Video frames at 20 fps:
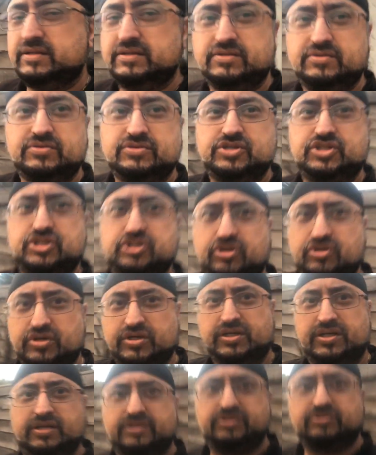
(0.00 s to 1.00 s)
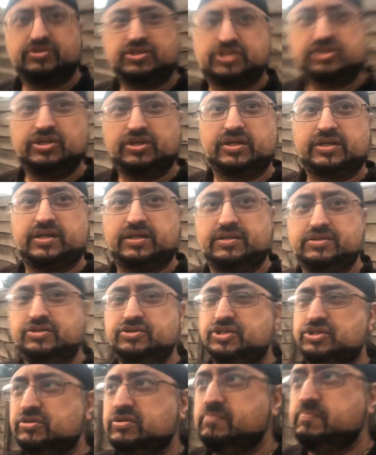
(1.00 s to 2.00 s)
You're shook. And you
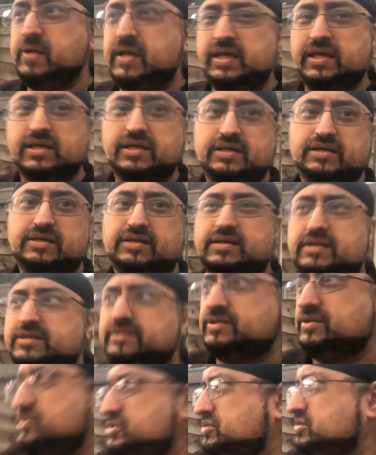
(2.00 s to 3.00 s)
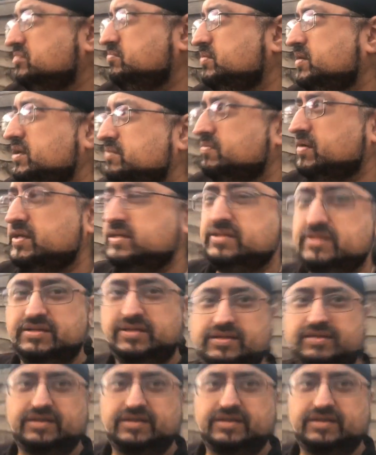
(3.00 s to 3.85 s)
should be. You should be, man.